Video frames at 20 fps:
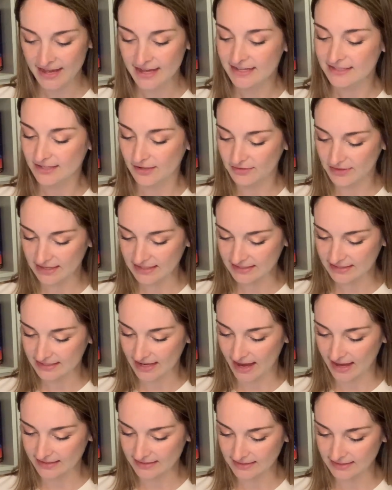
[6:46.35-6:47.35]
So this
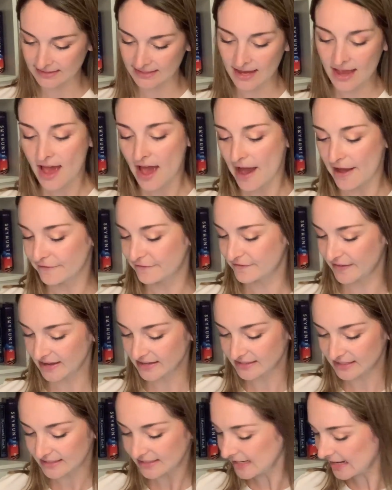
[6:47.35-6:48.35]
says, a
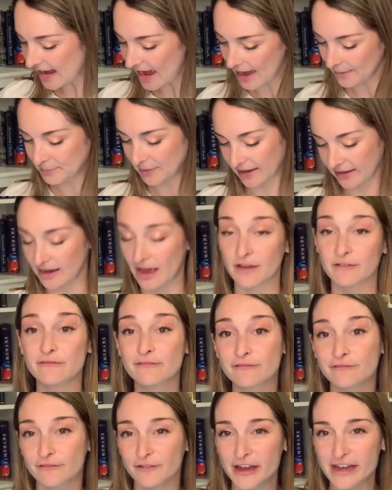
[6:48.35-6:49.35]
fantasy epic of
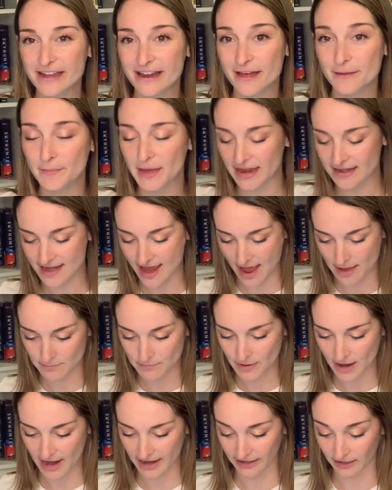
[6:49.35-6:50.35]
freedom and
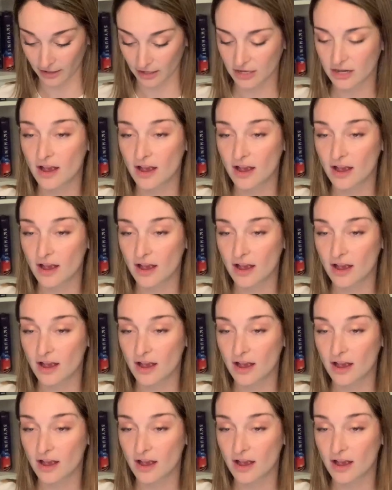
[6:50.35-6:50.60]
empire,